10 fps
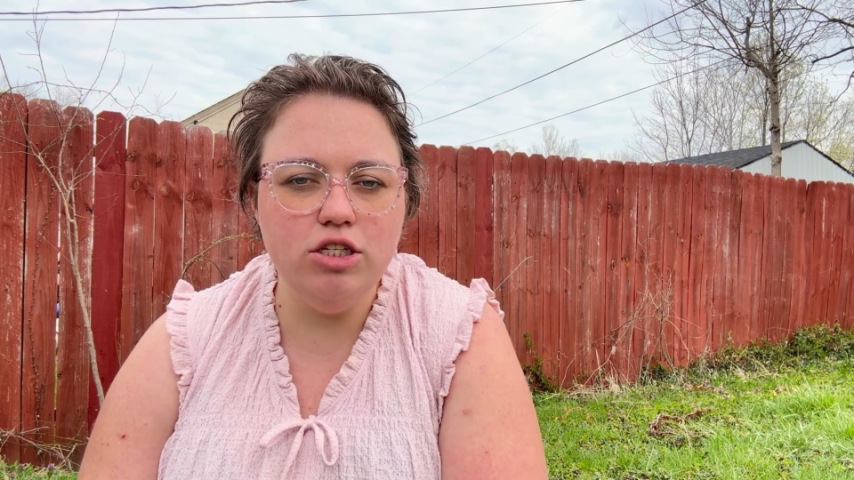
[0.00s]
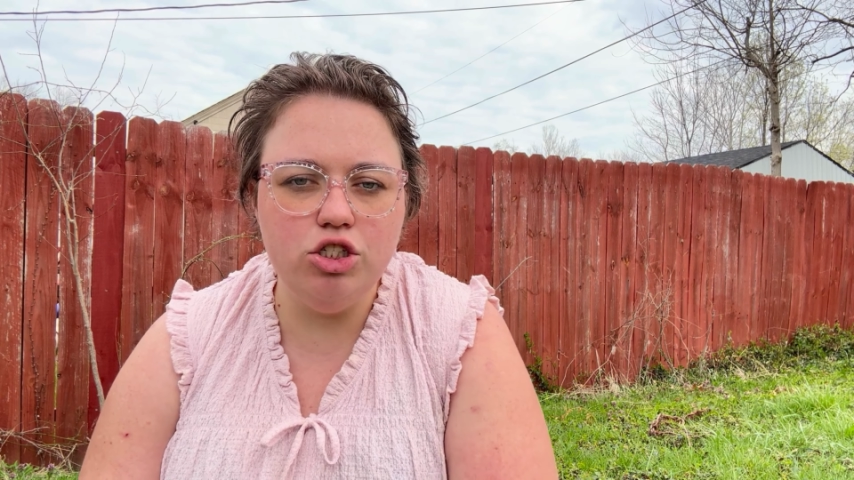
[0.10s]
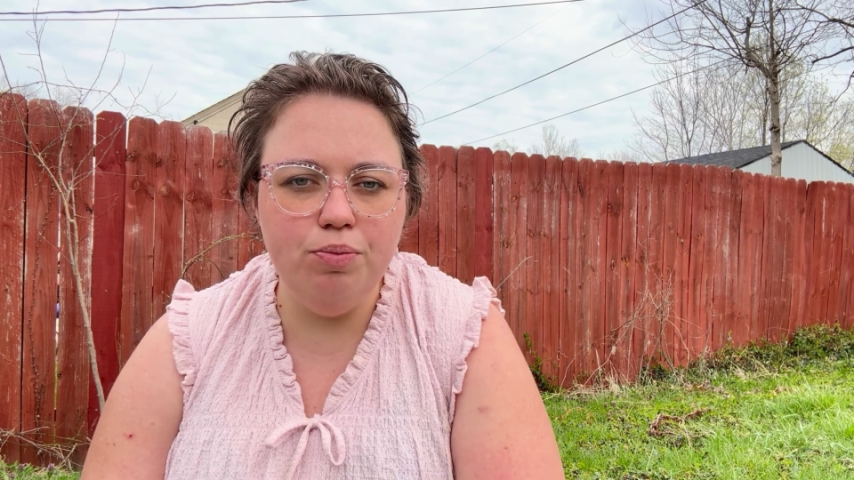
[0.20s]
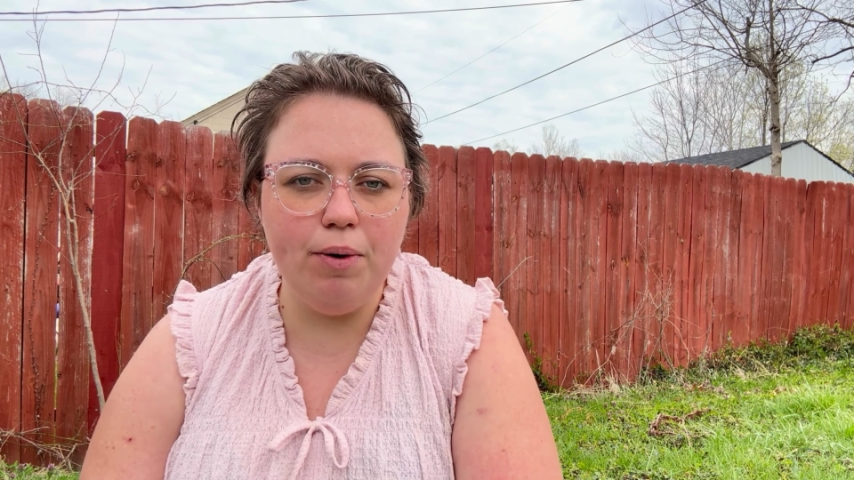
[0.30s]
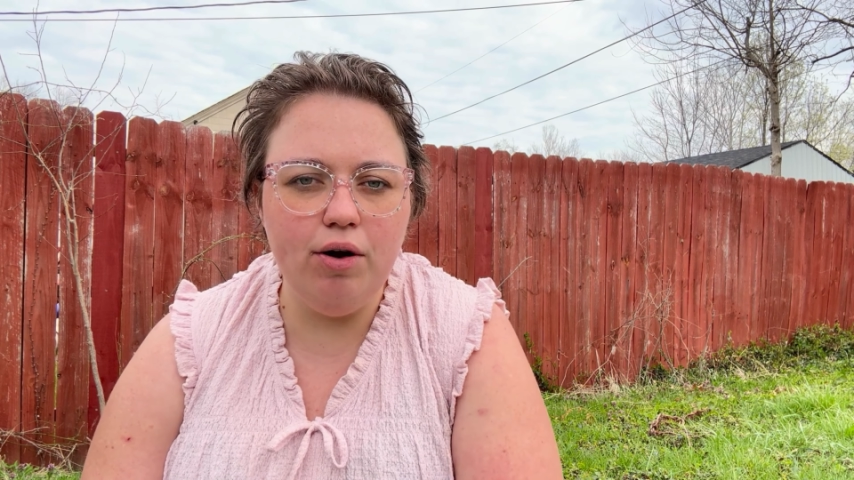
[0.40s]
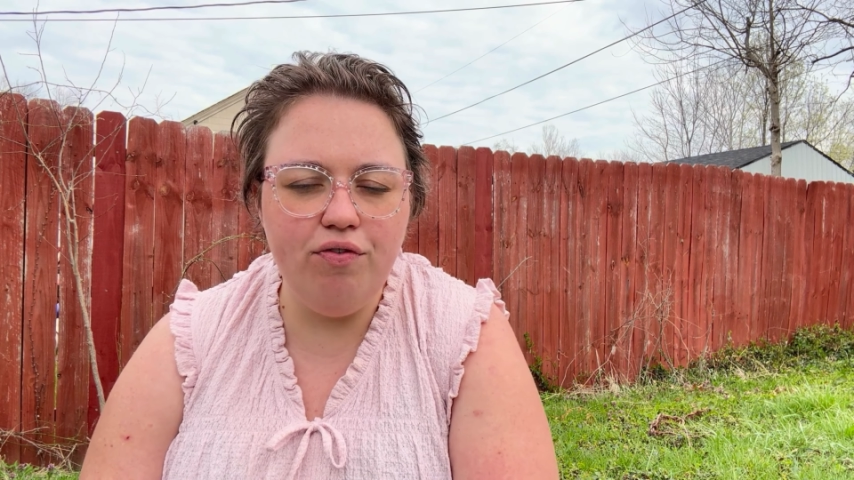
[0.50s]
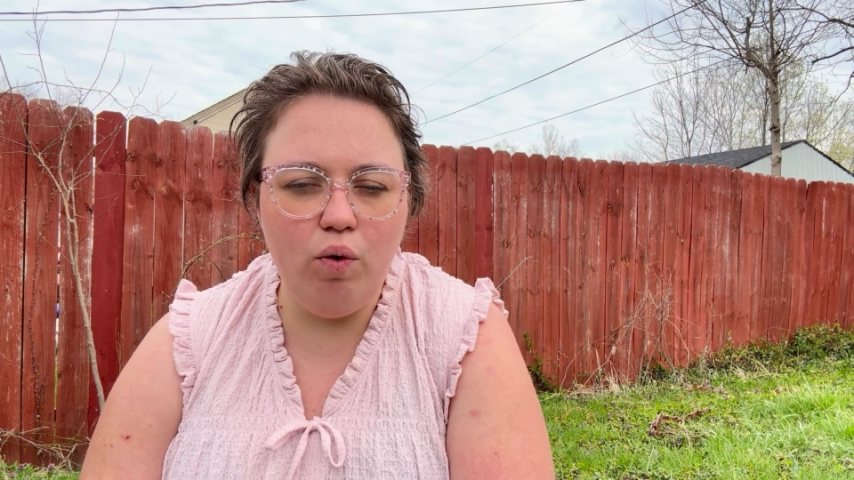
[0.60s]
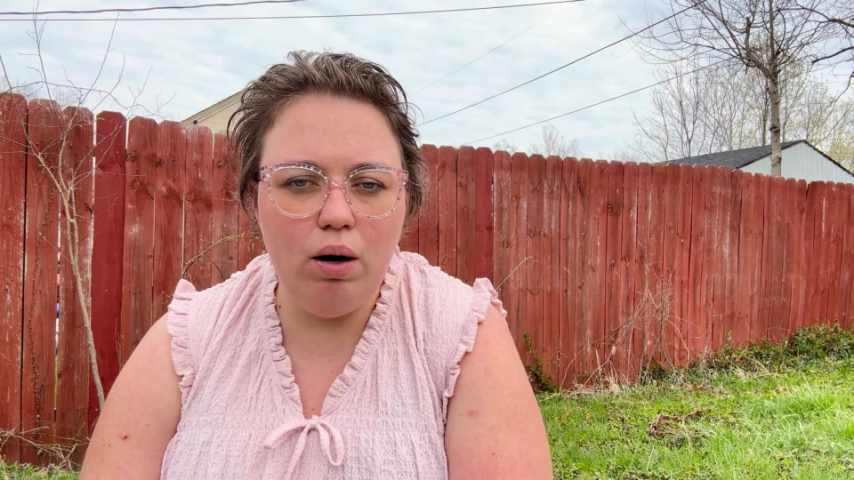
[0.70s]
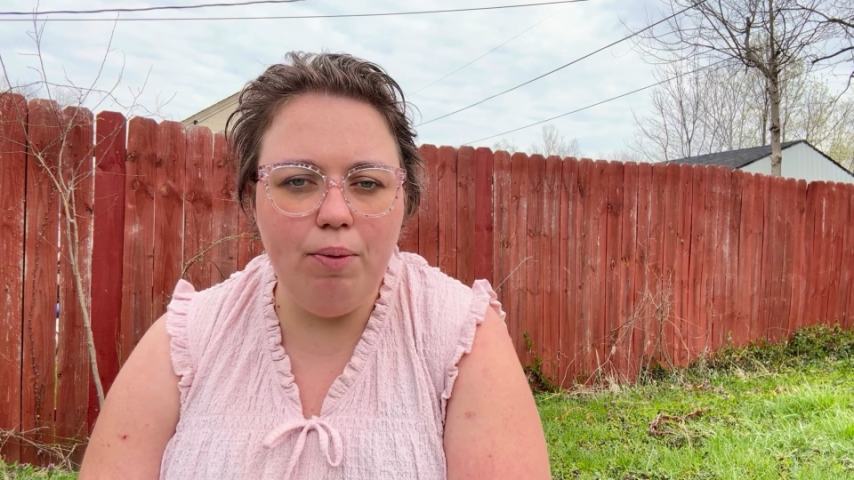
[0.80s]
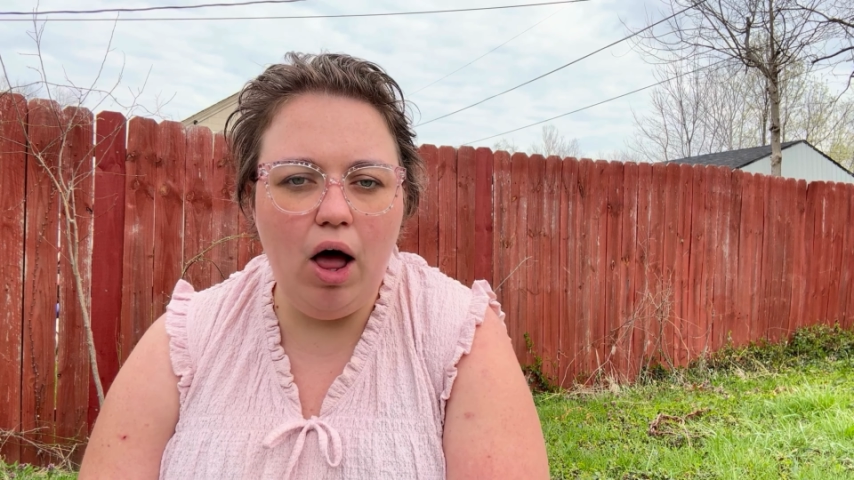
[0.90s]
super
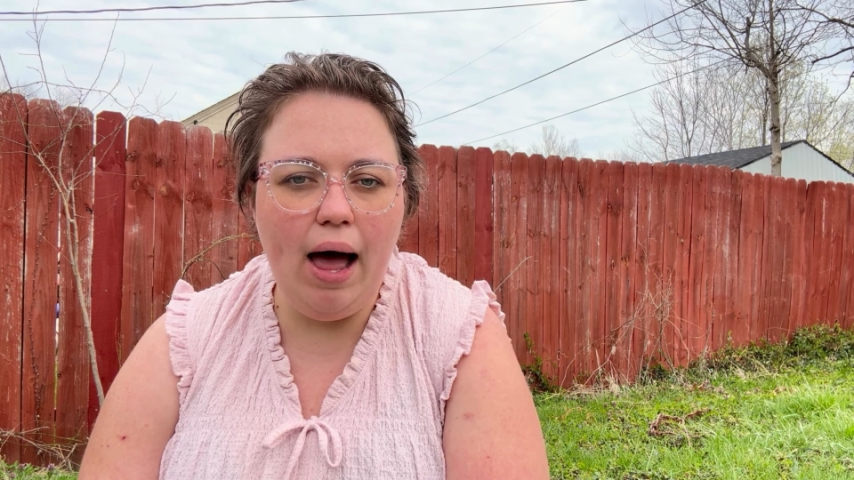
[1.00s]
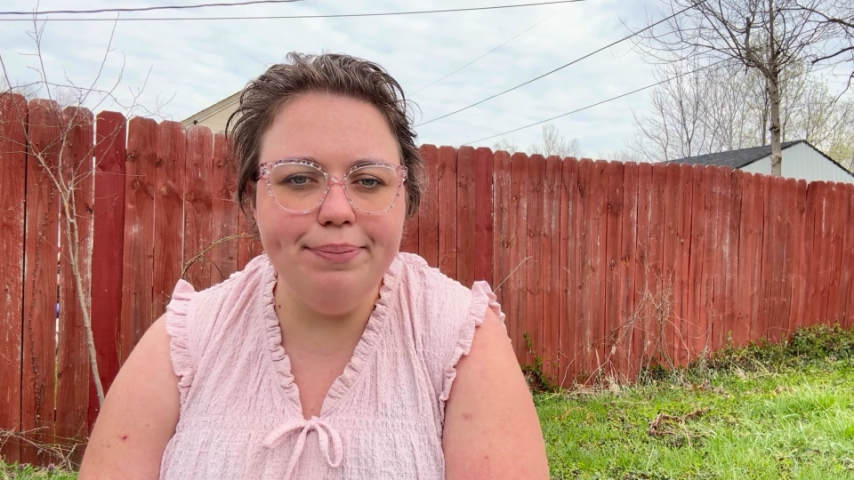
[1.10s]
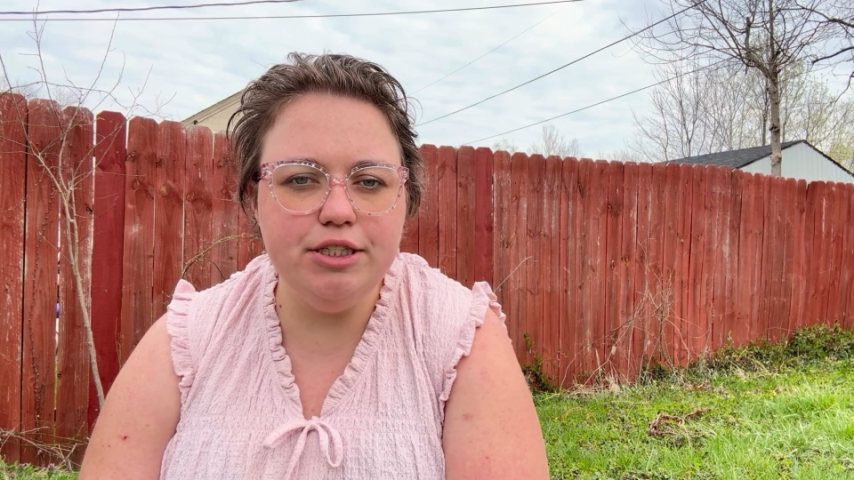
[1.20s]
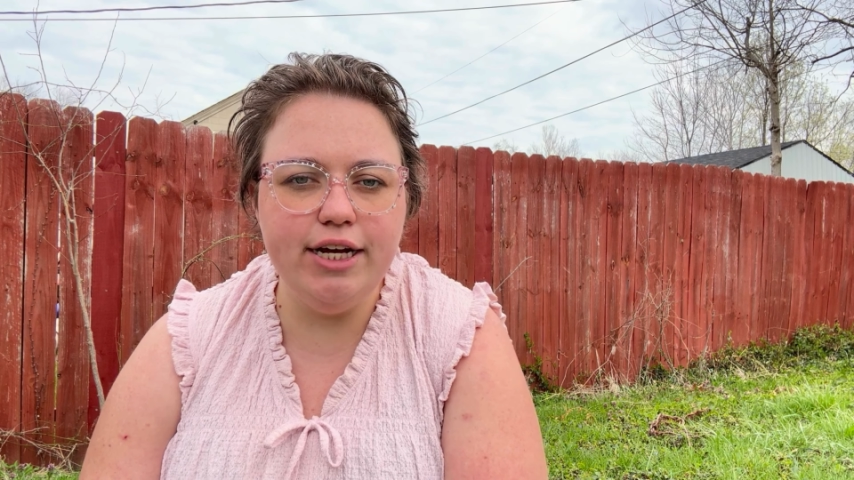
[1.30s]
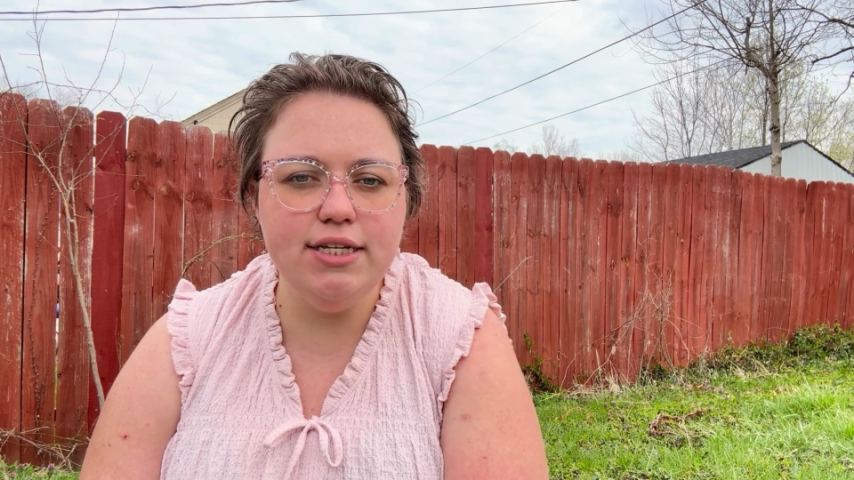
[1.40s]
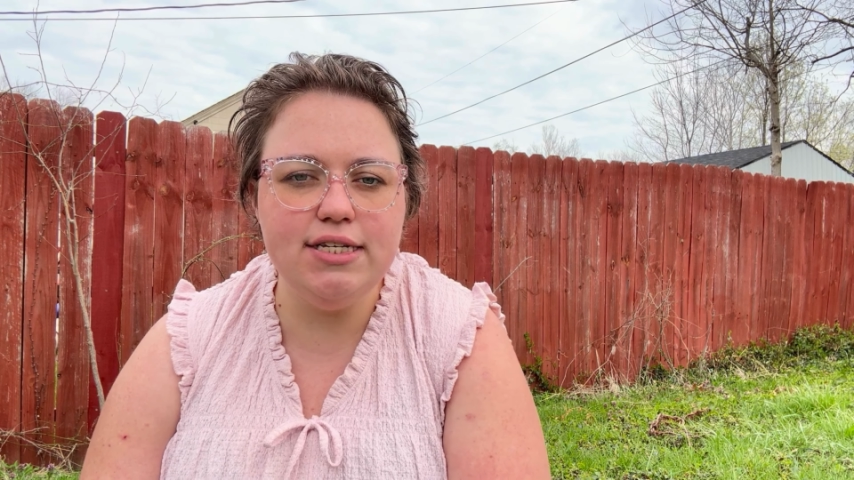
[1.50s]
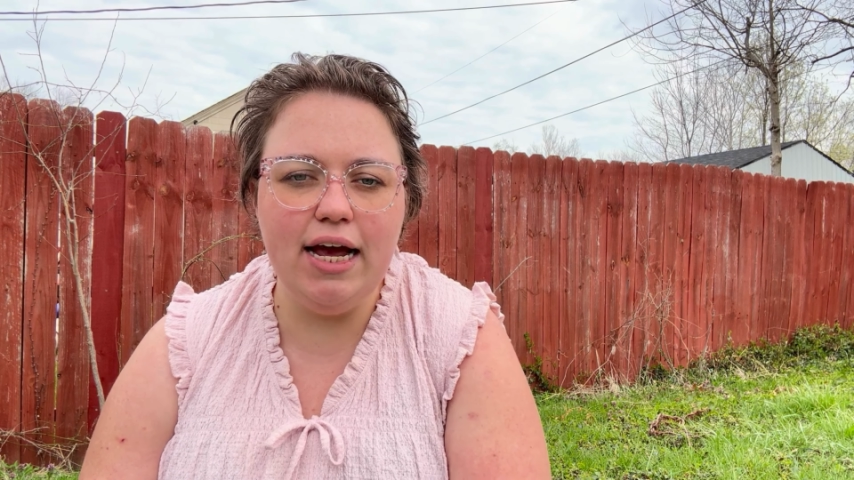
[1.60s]
affordable options.